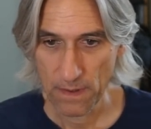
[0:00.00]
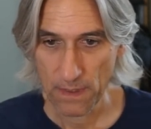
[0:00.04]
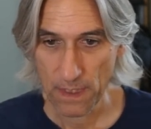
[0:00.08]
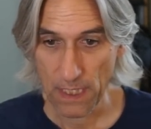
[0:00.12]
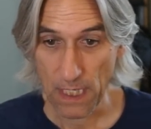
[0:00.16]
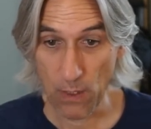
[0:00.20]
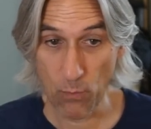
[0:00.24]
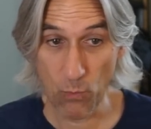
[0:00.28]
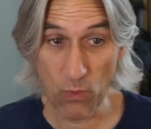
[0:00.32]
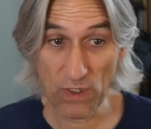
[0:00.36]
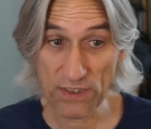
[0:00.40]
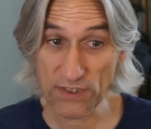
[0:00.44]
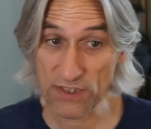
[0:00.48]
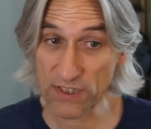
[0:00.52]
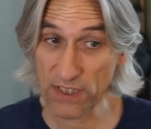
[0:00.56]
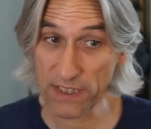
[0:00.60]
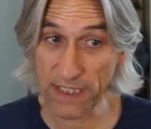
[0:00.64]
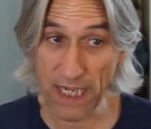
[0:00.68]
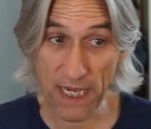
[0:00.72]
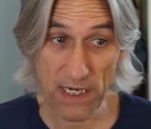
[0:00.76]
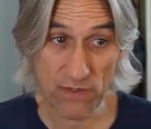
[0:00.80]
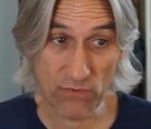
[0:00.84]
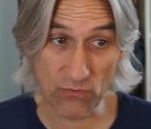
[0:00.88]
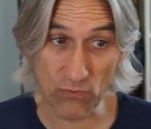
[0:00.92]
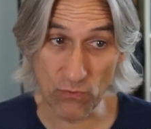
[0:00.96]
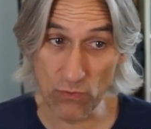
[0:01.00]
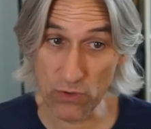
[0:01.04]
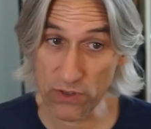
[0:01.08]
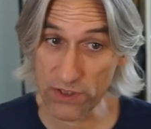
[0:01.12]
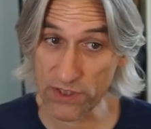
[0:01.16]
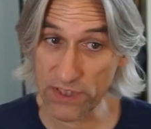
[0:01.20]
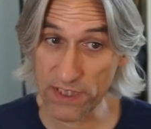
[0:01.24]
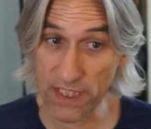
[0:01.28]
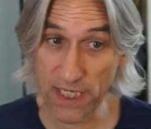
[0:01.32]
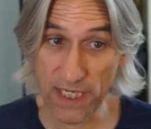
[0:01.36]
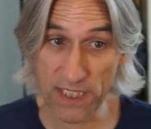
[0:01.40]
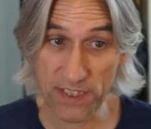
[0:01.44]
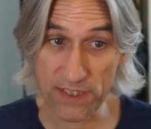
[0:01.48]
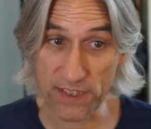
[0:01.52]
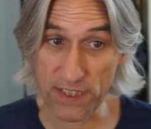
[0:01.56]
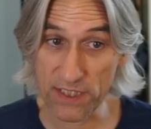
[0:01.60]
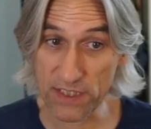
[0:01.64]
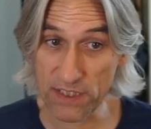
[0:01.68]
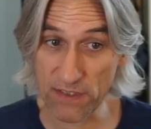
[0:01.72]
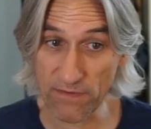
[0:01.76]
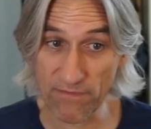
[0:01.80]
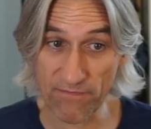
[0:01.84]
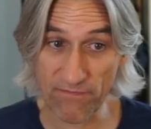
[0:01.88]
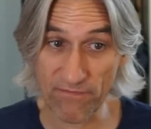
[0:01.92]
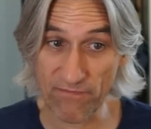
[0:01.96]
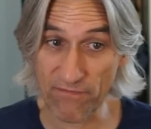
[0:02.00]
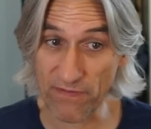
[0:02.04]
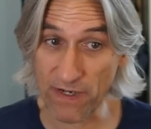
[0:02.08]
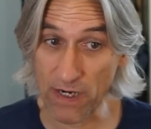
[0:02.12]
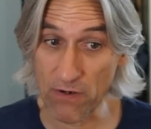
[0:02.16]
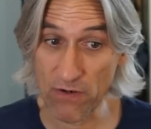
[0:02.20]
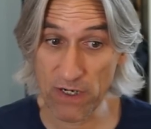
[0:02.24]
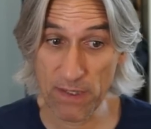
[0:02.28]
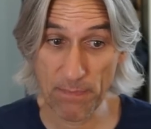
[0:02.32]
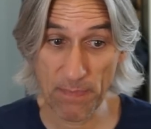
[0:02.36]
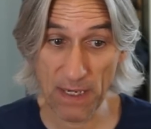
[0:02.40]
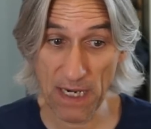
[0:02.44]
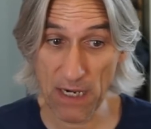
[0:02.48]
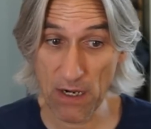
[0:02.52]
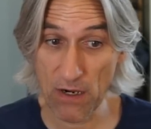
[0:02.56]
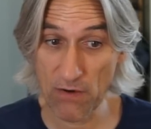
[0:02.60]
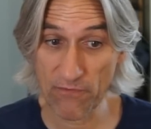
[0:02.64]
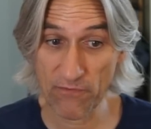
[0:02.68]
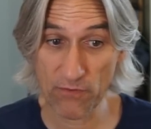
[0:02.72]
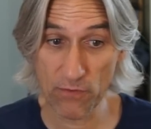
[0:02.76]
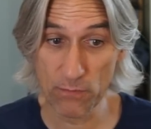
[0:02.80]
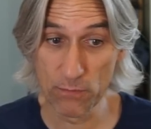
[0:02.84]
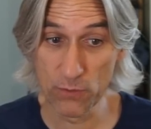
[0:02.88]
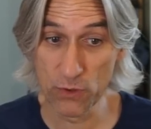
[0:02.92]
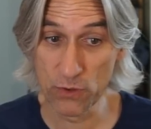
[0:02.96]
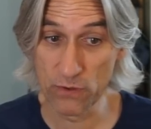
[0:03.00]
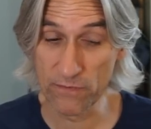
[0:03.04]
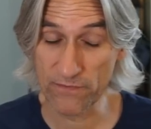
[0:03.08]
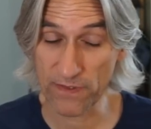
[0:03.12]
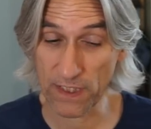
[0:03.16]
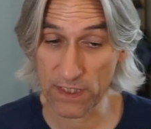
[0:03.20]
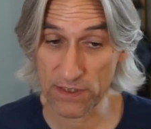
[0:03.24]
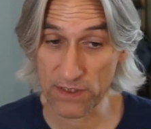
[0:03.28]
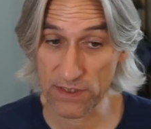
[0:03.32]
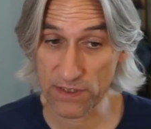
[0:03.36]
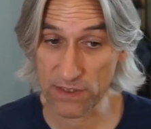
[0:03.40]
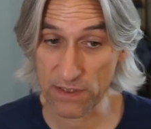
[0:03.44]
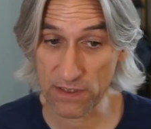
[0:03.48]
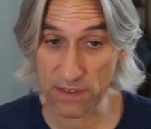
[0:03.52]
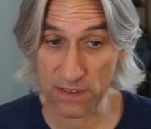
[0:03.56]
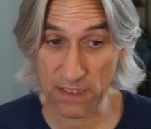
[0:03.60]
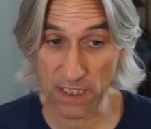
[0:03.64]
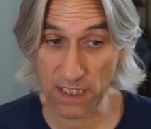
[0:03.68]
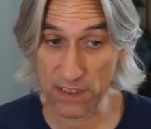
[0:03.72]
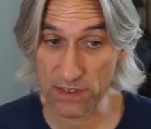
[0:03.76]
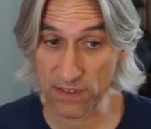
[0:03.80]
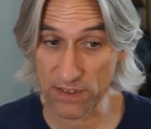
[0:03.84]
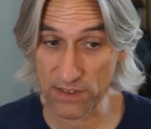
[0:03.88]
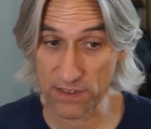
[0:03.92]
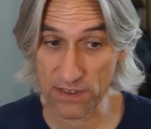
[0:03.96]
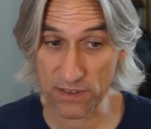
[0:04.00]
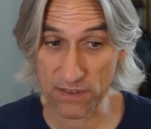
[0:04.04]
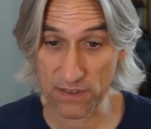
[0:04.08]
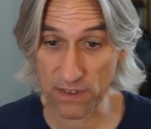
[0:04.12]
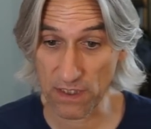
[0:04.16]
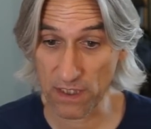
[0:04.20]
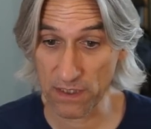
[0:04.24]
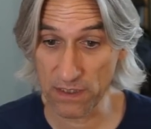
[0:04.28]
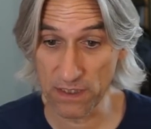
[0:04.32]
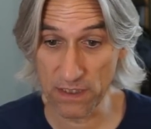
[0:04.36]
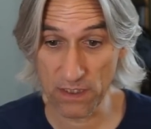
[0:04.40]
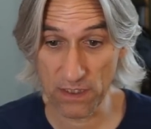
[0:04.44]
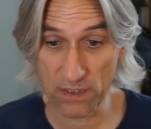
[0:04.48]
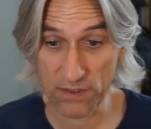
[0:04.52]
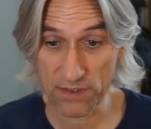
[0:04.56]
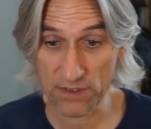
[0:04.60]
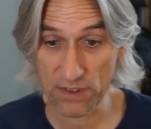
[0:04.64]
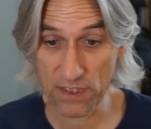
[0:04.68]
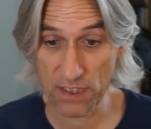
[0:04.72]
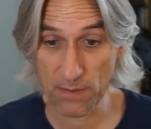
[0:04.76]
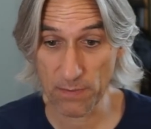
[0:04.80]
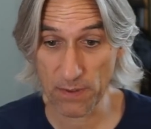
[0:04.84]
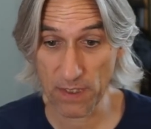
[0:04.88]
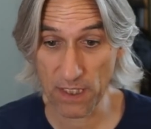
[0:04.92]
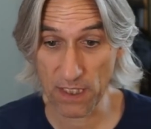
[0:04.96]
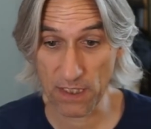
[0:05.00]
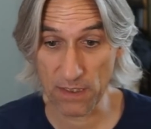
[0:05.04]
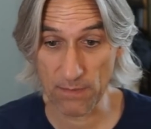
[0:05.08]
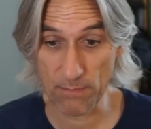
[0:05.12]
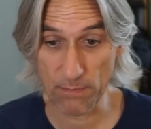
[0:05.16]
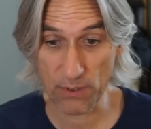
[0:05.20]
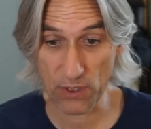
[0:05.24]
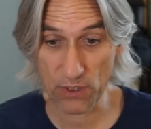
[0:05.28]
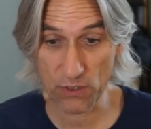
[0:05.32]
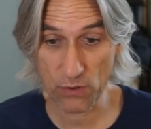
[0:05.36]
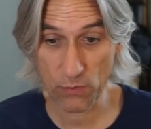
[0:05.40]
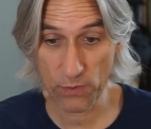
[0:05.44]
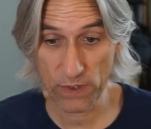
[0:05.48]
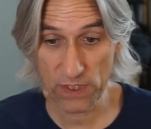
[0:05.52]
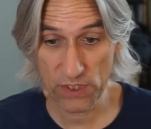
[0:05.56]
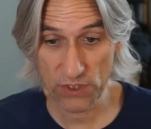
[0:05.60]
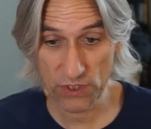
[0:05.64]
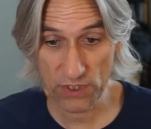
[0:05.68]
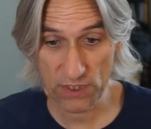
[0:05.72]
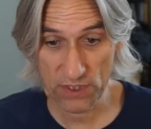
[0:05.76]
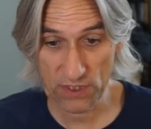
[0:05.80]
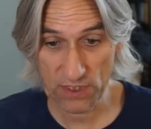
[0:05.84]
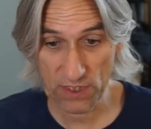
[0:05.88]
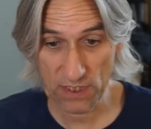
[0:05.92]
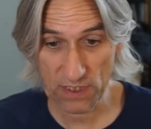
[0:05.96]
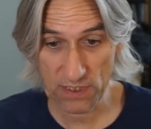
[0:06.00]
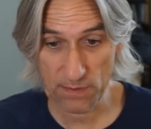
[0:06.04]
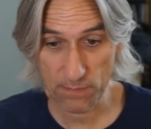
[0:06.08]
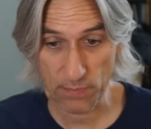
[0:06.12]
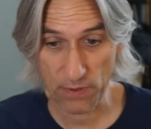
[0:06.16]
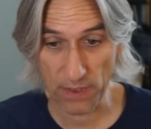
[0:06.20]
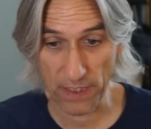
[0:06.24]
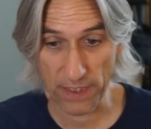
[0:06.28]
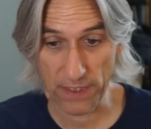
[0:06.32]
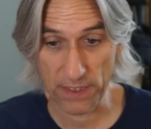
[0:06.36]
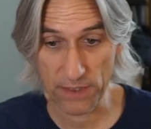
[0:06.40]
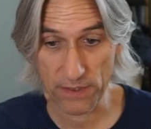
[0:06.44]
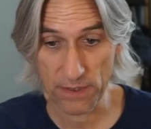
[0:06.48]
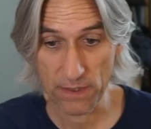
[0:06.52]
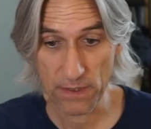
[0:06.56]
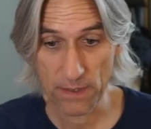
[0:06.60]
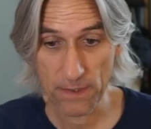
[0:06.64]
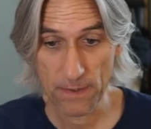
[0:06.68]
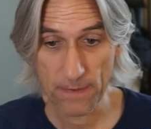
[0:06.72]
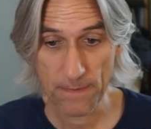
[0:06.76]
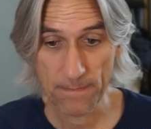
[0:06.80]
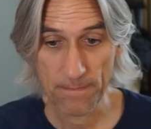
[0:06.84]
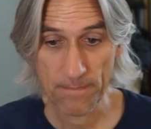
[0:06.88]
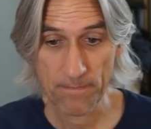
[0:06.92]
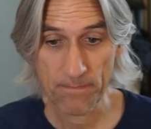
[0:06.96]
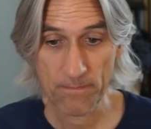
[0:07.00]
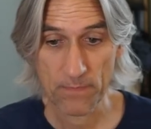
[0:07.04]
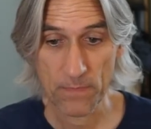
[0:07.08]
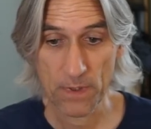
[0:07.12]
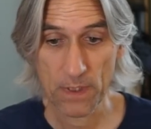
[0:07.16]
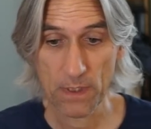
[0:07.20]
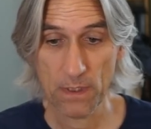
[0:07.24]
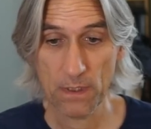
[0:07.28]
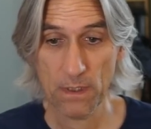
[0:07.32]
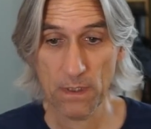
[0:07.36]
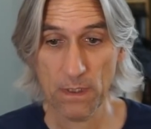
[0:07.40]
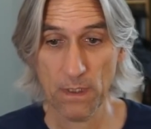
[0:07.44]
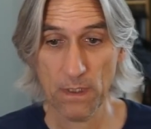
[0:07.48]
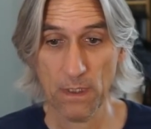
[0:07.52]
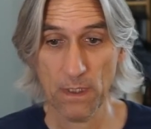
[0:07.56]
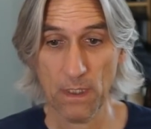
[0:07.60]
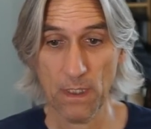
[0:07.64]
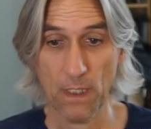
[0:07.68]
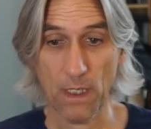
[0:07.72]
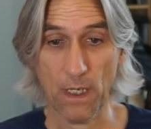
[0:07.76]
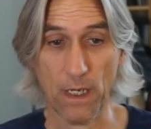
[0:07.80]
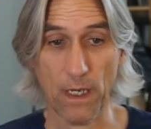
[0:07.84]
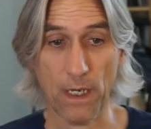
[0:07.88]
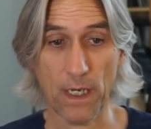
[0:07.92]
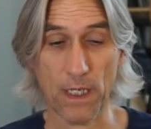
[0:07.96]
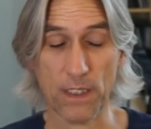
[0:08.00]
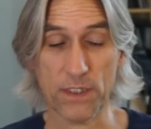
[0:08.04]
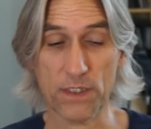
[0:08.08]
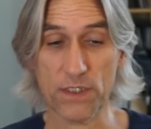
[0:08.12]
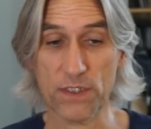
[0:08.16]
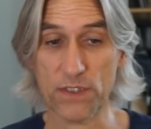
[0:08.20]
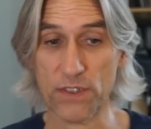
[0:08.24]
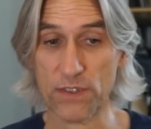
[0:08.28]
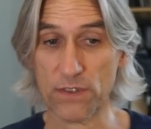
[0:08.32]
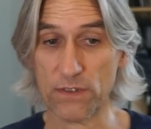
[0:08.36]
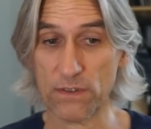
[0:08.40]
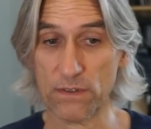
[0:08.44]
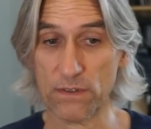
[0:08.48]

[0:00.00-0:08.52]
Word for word: and once again rook d eight is a very powerful move. That's that's a nasty pin. But queen g six played, and